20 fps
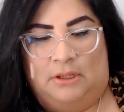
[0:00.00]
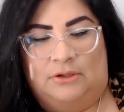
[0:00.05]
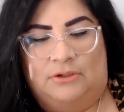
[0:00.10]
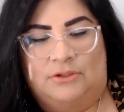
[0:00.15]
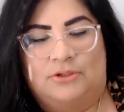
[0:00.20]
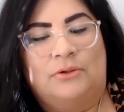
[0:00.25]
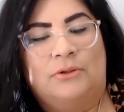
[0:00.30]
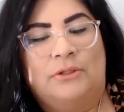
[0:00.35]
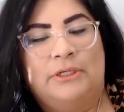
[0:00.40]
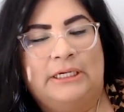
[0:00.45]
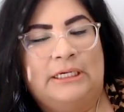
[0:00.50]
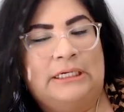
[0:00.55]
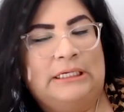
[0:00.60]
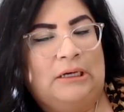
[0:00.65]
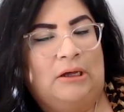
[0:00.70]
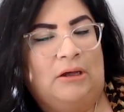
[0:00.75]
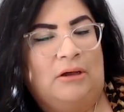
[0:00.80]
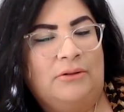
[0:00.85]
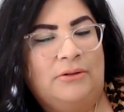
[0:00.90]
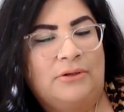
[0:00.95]
There's only
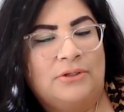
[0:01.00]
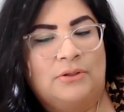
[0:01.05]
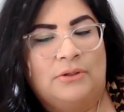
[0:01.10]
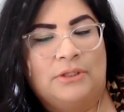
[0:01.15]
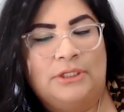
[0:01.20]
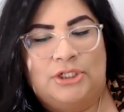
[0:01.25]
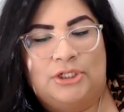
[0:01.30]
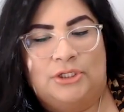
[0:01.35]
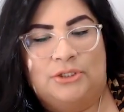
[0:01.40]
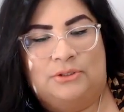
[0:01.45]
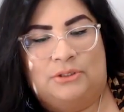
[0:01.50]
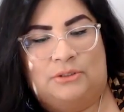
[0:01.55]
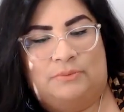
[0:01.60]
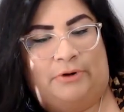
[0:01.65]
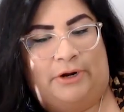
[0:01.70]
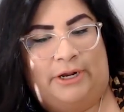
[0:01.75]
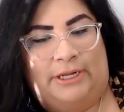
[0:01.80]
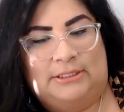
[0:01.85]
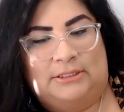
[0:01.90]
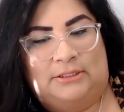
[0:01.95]
oh, there's only two
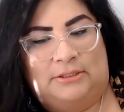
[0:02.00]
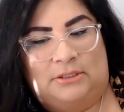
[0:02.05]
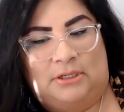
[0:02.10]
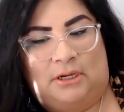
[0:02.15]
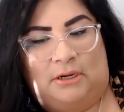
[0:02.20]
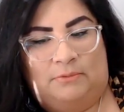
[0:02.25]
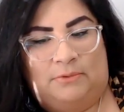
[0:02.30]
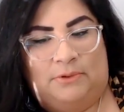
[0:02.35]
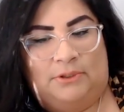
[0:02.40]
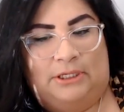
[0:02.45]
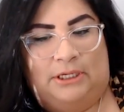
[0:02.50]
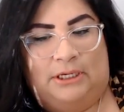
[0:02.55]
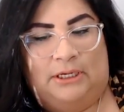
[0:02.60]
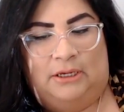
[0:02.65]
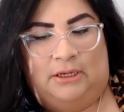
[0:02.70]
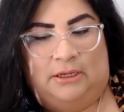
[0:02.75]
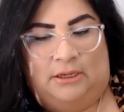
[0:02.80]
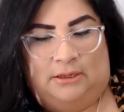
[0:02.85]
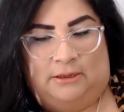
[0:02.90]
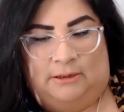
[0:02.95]
spreads. There's not
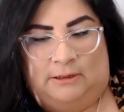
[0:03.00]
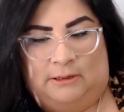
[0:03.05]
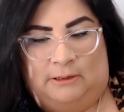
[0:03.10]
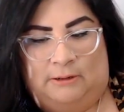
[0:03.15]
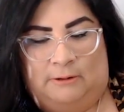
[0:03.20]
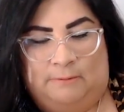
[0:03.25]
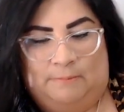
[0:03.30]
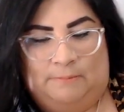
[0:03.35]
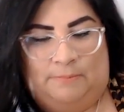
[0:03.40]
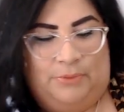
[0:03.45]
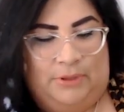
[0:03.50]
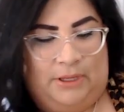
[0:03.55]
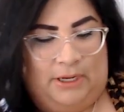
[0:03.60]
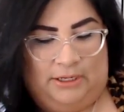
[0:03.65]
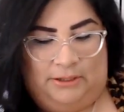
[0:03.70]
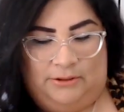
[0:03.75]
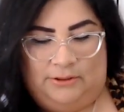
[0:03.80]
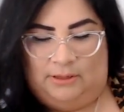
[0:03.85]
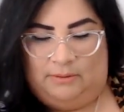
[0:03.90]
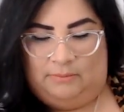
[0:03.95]
really
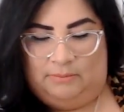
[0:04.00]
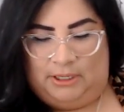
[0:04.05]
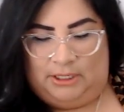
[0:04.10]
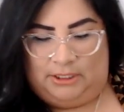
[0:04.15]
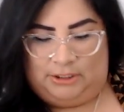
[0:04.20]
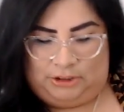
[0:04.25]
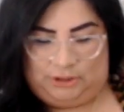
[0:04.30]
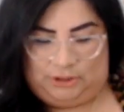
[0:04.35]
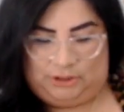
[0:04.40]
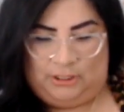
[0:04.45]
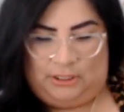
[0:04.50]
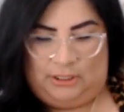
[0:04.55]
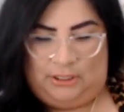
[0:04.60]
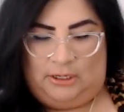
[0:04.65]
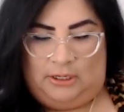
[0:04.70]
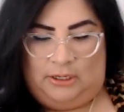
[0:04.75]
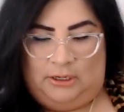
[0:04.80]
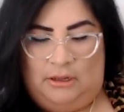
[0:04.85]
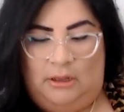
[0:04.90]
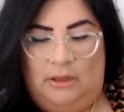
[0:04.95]
anything much.
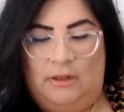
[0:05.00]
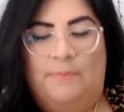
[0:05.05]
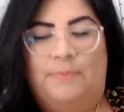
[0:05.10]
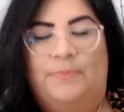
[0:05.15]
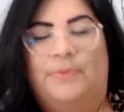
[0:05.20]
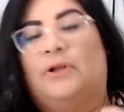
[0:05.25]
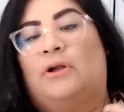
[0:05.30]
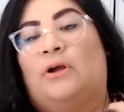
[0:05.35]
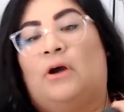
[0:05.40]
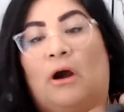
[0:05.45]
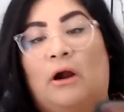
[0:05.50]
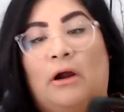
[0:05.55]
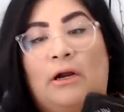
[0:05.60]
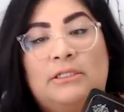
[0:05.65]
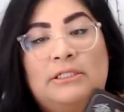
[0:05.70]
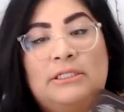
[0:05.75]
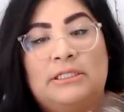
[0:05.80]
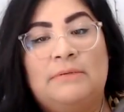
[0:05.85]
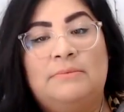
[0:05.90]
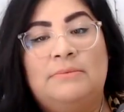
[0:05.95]
The
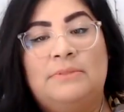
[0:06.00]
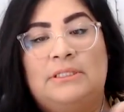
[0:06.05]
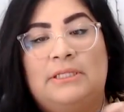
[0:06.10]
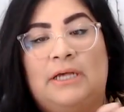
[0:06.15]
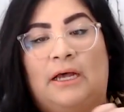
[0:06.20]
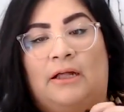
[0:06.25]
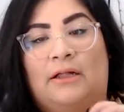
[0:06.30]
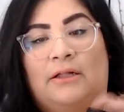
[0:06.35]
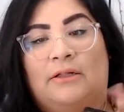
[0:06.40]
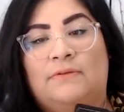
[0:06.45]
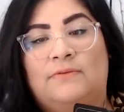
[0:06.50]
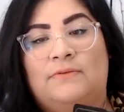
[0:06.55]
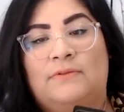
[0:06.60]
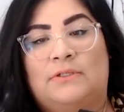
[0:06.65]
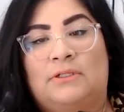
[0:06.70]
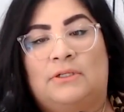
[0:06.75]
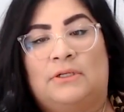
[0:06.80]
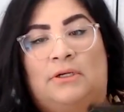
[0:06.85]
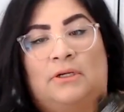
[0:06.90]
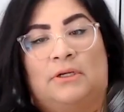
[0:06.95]
cards themselves.
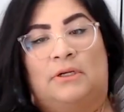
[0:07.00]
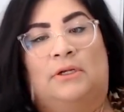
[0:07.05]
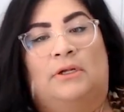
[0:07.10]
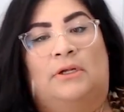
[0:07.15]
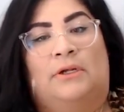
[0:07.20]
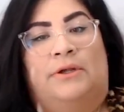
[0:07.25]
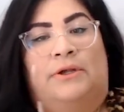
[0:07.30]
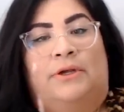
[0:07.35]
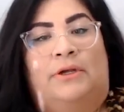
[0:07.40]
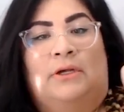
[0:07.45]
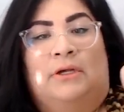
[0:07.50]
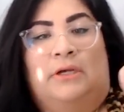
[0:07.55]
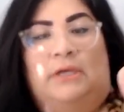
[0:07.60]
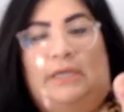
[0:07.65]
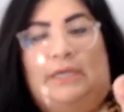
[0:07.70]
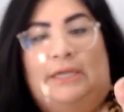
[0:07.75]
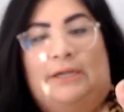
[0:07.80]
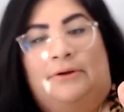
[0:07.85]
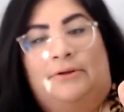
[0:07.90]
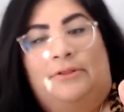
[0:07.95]

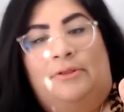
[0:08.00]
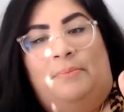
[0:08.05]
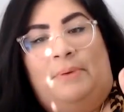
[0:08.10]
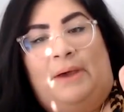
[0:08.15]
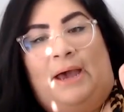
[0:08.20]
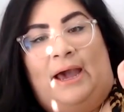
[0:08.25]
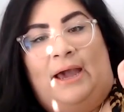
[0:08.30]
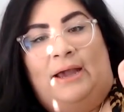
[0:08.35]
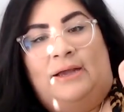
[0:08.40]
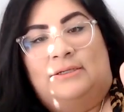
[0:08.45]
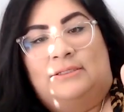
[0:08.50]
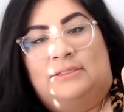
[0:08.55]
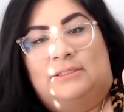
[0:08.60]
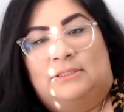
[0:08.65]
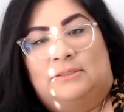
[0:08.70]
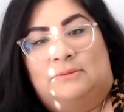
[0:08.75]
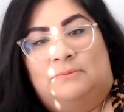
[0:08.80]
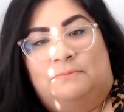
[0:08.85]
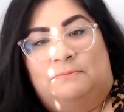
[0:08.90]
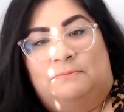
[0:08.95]
Here are the backs.